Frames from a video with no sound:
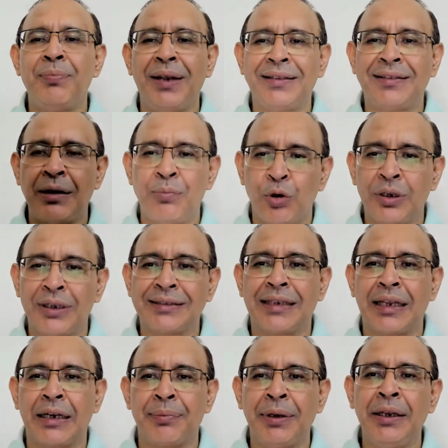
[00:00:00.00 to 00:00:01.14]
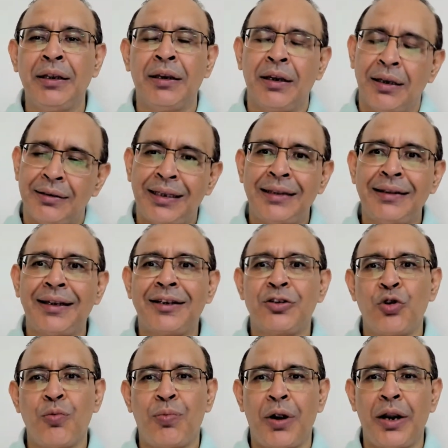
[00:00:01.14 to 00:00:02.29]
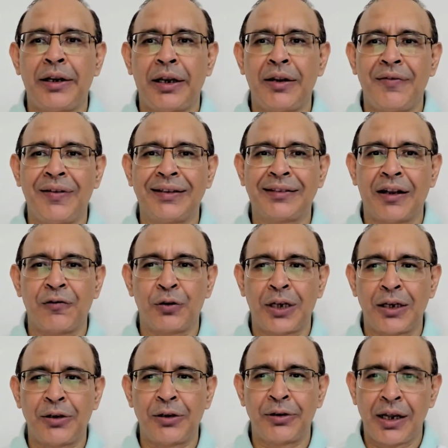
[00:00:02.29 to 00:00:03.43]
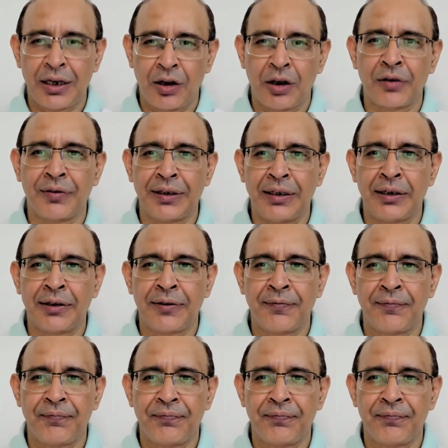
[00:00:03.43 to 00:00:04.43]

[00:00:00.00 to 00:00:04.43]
on basal bolus therapy, then there is no point in giving sulfonylurea along with it.